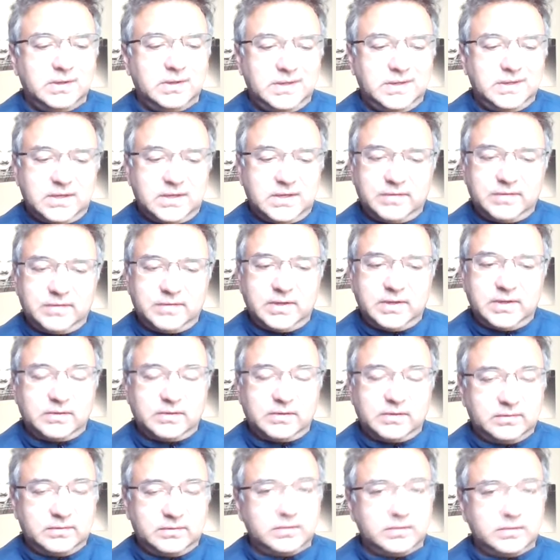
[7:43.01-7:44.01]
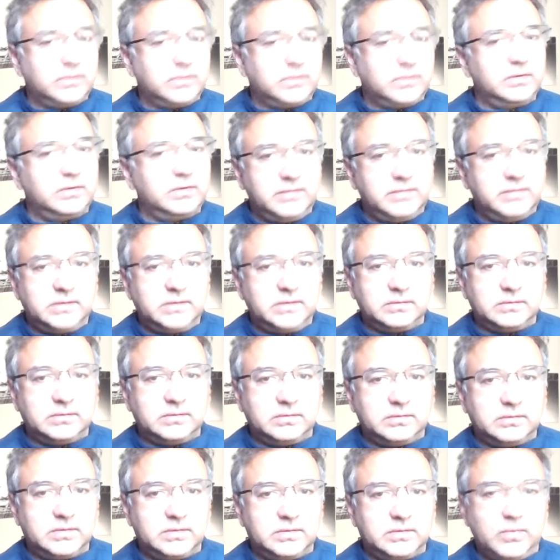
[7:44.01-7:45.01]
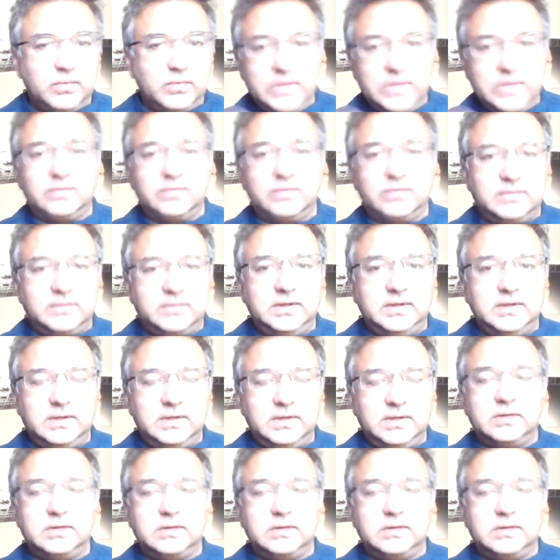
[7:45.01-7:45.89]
he kind of announces a third division that we don't see in the